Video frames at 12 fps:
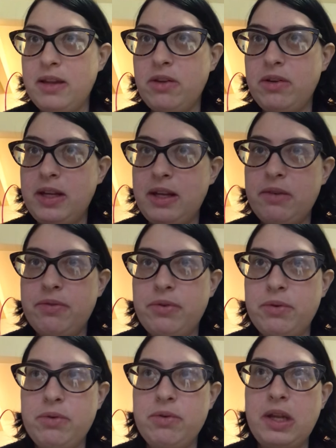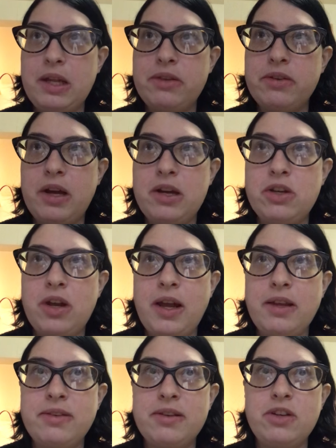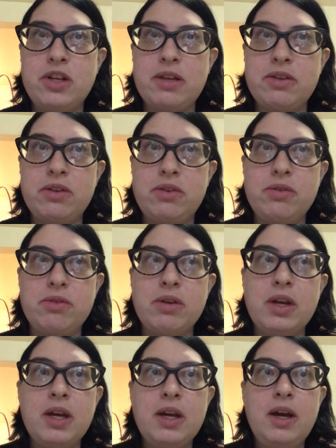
and you need food and such, I suggest you